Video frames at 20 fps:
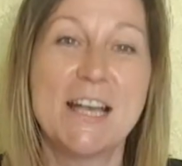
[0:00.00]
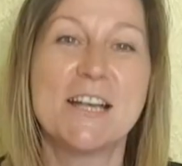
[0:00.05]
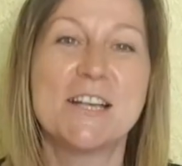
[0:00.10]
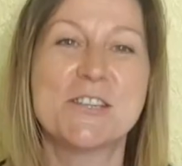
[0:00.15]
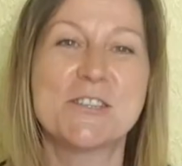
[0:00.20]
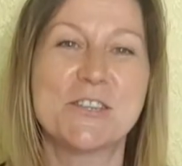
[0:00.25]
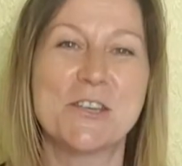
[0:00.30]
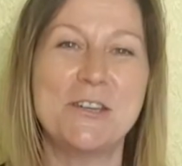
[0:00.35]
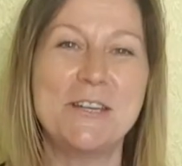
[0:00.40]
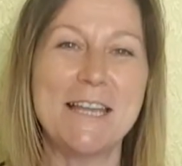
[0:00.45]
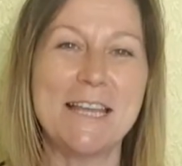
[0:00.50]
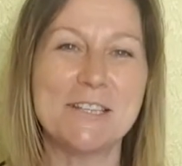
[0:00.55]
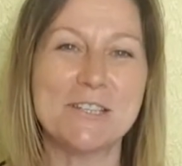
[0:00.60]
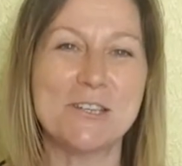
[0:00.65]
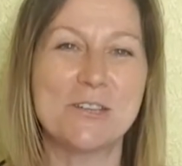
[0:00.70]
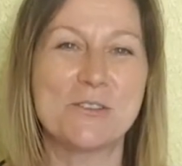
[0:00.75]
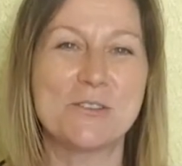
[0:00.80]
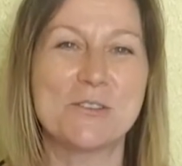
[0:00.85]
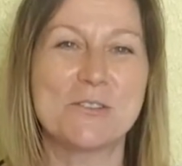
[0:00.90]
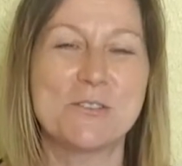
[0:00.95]
So let's
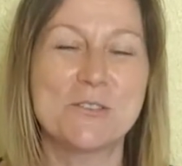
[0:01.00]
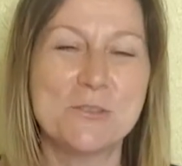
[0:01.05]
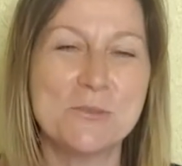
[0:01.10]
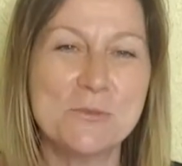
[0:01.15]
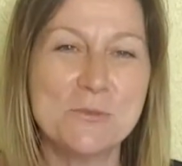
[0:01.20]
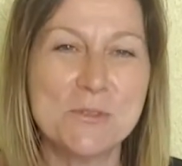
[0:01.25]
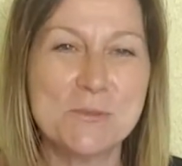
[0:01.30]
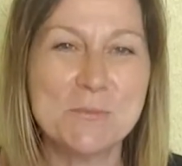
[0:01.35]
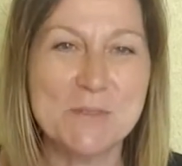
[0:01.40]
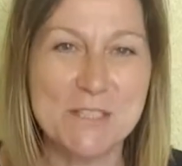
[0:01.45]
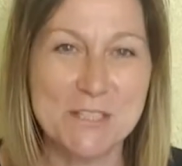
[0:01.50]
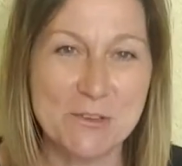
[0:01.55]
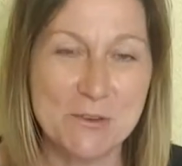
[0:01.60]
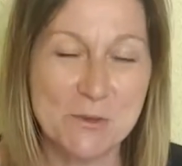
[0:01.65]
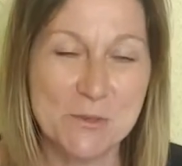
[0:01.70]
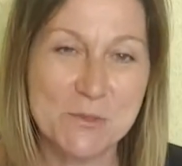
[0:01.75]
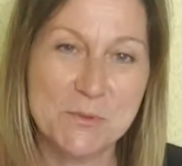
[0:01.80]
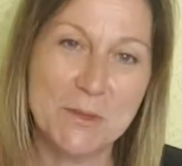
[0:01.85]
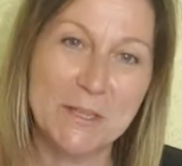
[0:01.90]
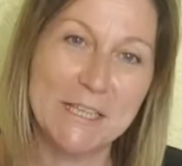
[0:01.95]
look at the tools and
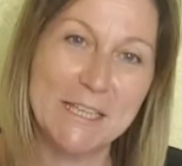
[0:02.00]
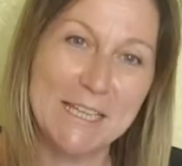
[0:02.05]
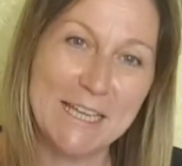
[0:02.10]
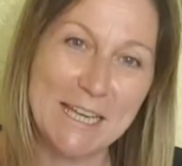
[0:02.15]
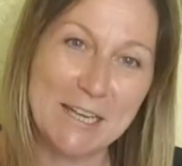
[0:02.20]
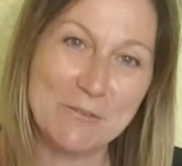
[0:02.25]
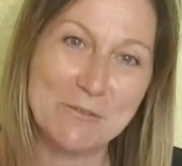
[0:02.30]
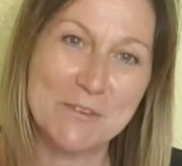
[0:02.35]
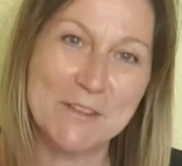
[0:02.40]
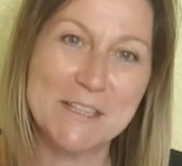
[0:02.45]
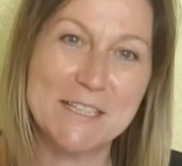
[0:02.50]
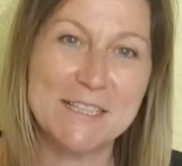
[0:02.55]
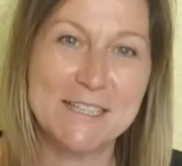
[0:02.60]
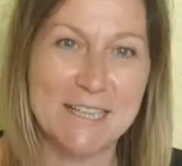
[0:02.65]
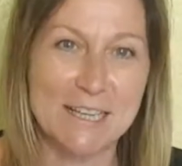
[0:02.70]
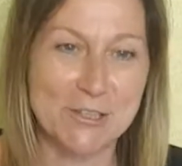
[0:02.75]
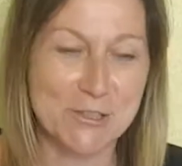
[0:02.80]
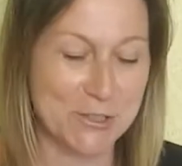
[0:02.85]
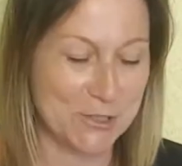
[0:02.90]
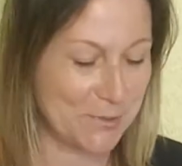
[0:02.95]
materials we're going to need for this
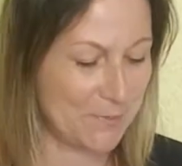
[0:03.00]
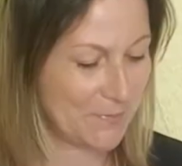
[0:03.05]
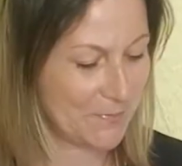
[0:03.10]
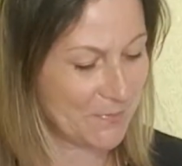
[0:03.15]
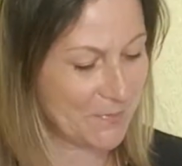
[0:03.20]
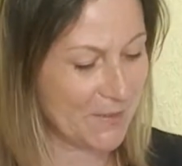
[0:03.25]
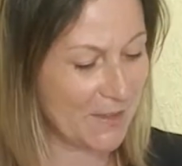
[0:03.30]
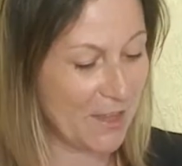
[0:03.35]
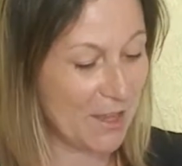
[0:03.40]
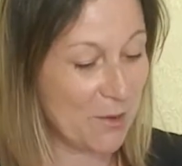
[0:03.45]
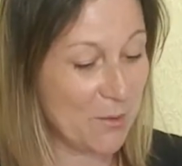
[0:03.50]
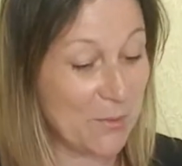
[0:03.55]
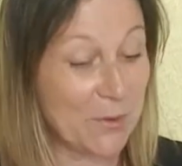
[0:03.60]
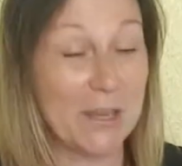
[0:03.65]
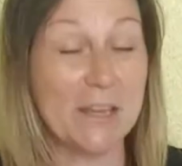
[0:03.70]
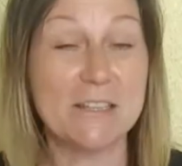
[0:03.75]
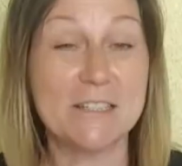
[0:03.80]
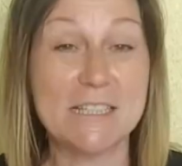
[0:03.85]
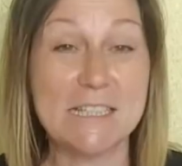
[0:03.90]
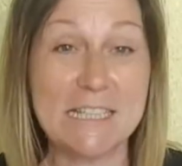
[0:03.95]
session. We're
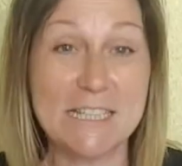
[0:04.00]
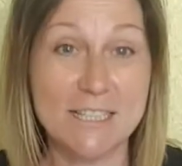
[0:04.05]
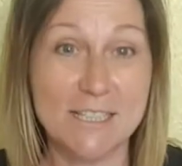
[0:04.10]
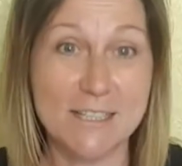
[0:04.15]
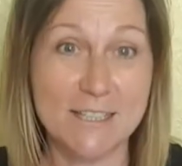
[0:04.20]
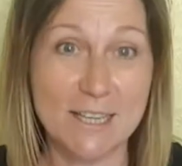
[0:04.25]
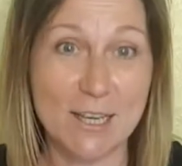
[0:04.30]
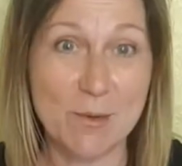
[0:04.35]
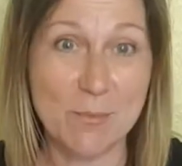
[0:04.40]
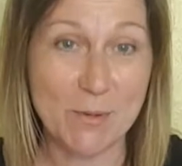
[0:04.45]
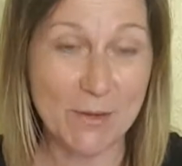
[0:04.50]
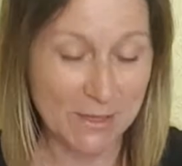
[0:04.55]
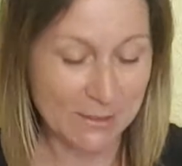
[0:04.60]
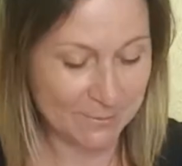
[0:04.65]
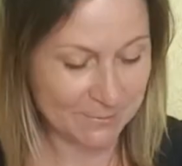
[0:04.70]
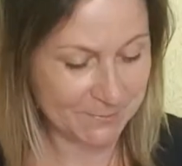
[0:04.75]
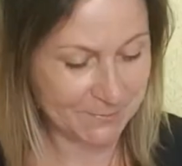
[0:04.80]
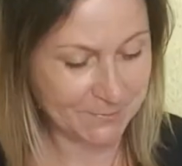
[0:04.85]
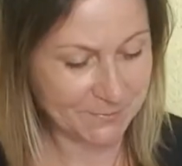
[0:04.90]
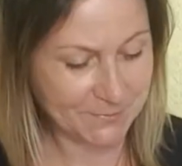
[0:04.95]
going to need a
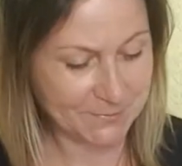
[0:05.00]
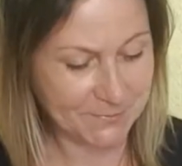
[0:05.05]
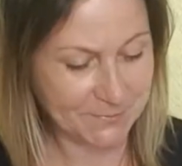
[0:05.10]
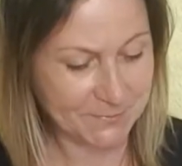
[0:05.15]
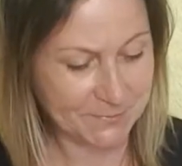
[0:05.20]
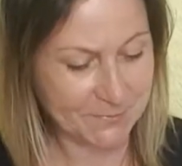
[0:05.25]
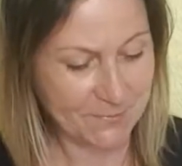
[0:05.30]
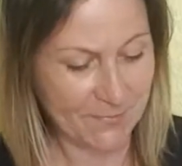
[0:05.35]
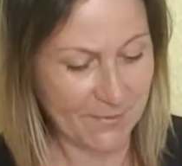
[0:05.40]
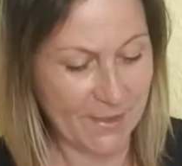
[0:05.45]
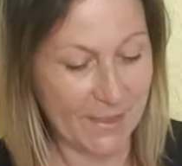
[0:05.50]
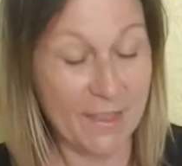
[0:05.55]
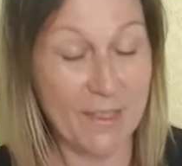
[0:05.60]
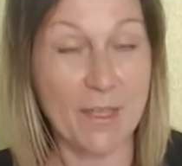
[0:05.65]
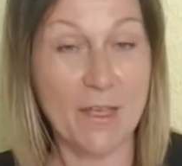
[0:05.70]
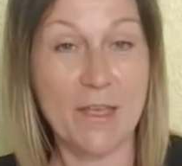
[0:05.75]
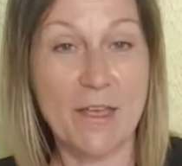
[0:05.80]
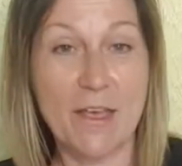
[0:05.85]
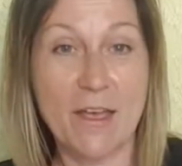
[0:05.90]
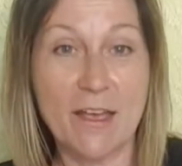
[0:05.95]
stapler,
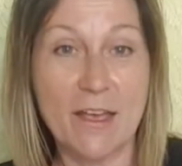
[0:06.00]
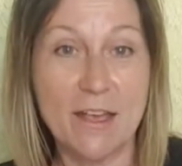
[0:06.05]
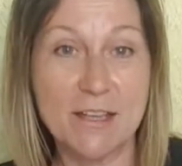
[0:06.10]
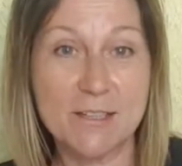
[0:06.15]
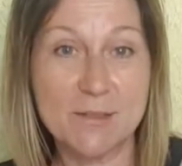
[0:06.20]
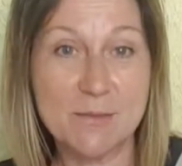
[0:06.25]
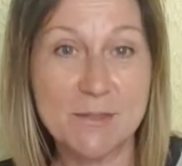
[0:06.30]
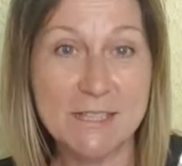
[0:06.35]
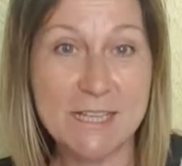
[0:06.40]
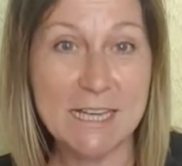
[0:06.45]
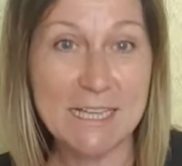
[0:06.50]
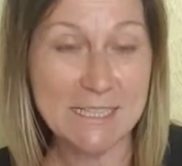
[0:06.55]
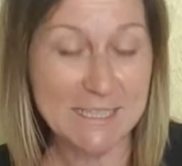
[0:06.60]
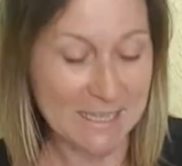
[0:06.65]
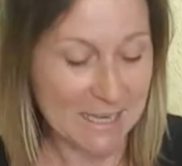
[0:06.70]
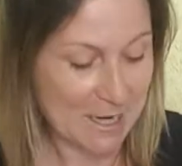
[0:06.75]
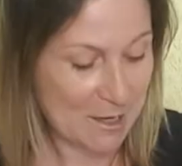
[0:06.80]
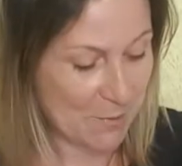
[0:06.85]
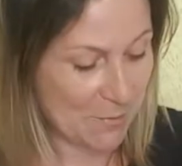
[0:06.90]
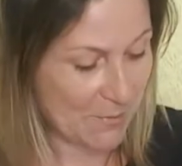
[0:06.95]
some
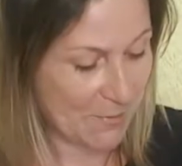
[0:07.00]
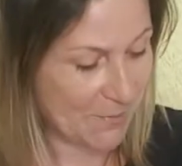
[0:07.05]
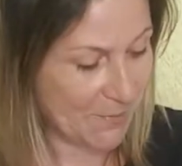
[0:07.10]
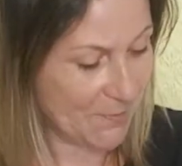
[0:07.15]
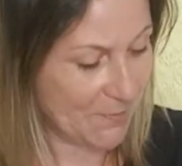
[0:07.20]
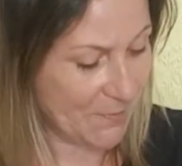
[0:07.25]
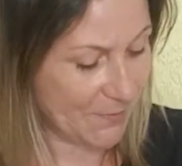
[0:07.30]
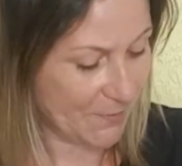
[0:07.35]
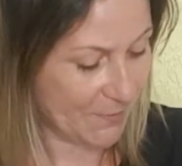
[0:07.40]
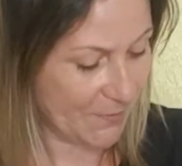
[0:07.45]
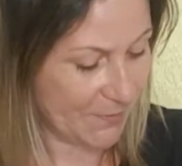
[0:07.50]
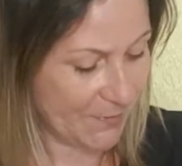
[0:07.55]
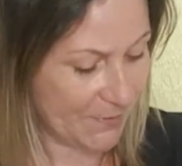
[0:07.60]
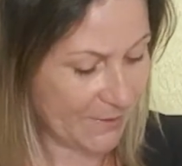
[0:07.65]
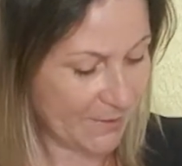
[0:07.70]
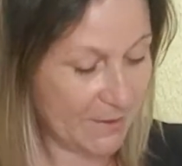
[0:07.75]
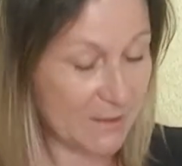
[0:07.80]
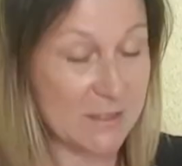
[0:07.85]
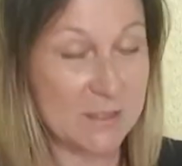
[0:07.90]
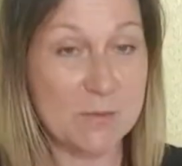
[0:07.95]
sellotape,
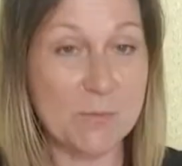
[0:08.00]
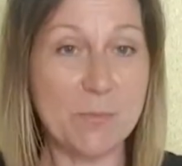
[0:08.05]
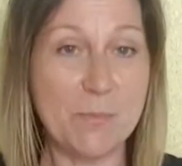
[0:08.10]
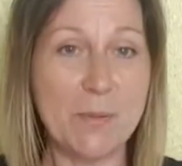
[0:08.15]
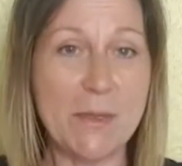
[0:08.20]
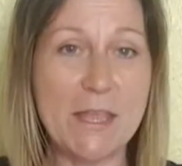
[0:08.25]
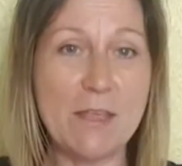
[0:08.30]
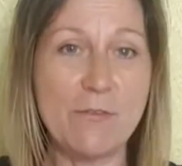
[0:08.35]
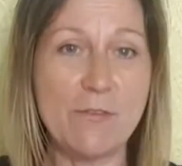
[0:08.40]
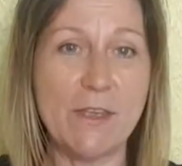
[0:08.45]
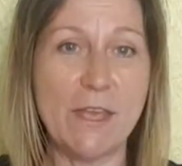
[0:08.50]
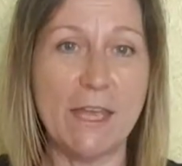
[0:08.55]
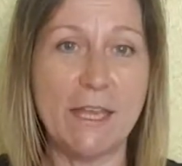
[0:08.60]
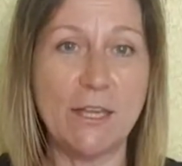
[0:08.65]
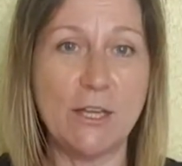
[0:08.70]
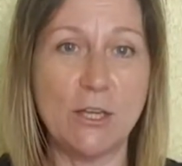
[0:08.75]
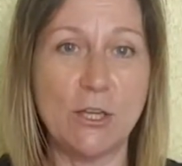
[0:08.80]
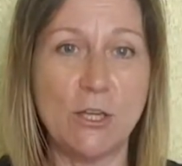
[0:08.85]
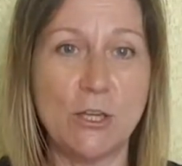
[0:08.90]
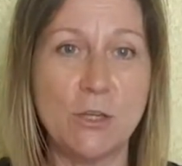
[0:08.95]
some
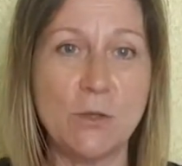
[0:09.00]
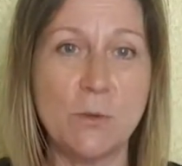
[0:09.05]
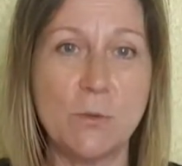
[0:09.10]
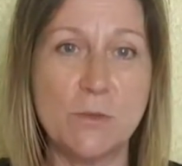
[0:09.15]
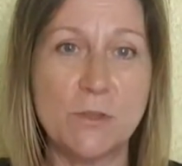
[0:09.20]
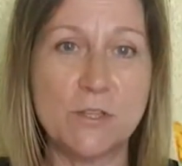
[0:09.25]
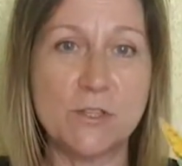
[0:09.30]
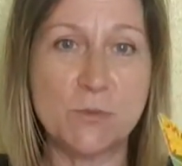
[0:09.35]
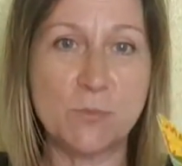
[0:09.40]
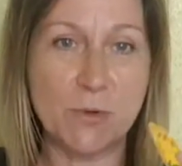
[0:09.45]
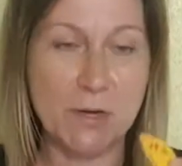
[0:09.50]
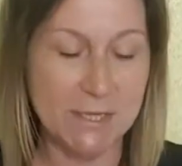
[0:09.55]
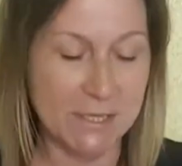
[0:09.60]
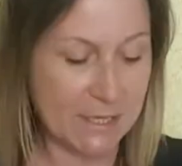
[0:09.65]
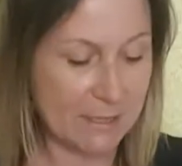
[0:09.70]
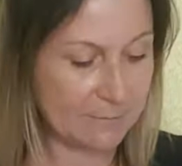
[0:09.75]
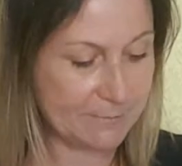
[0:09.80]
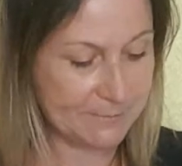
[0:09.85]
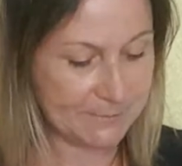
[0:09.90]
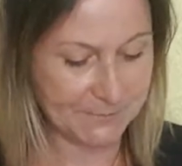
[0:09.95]
PVA glue with a
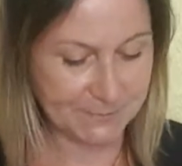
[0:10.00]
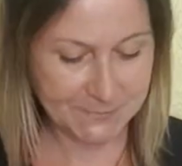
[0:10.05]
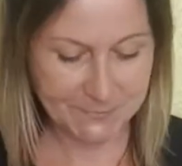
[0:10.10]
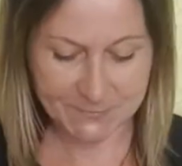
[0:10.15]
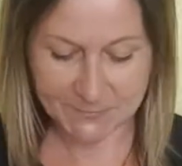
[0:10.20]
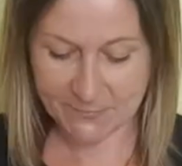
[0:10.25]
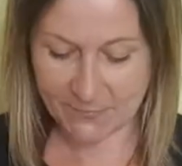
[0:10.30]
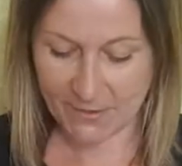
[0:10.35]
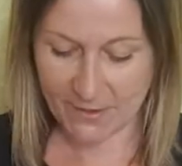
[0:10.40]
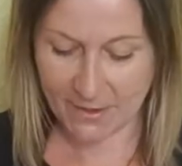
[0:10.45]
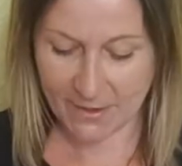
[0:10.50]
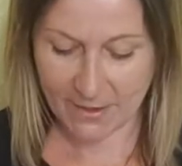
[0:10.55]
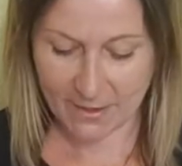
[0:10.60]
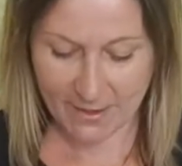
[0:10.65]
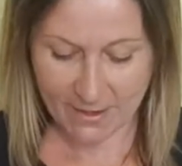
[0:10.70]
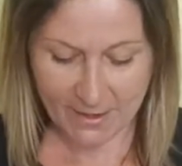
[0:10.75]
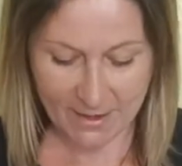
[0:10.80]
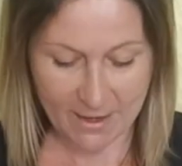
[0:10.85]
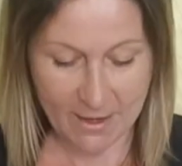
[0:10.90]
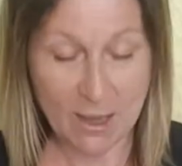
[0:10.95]
spreader, some
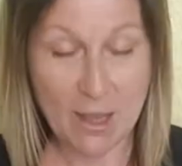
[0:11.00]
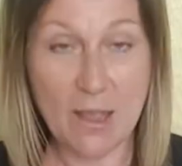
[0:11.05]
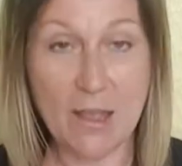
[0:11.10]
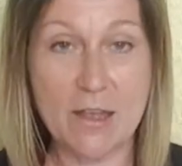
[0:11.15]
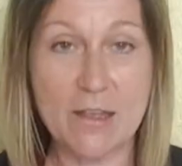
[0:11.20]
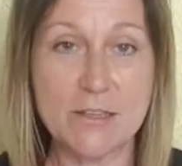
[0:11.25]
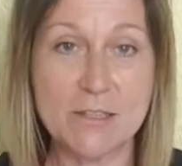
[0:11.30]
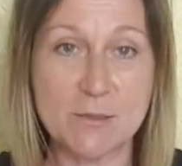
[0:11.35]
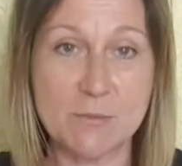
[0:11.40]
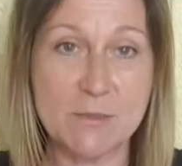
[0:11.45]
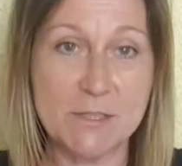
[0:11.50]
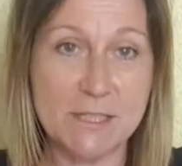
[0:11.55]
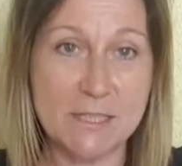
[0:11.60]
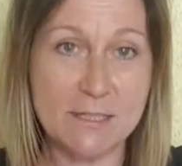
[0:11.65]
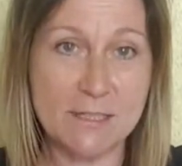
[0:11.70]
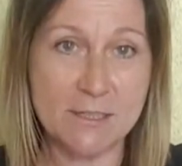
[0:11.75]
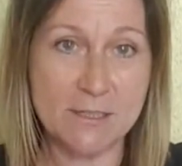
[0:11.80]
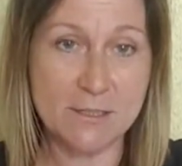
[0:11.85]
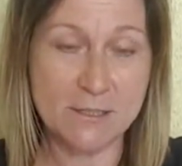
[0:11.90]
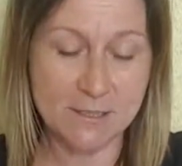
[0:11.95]

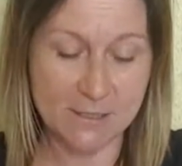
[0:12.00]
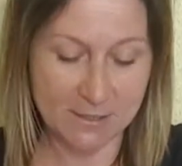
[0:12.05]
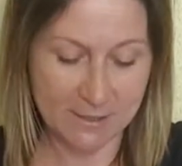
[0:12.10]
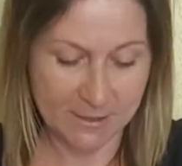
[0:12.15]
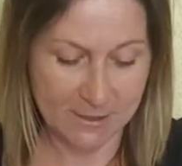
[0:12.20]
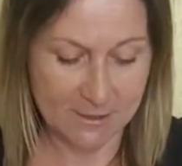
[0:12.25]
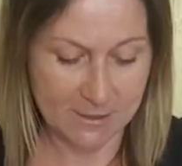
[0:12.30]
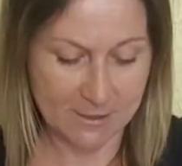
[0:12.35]
scissors,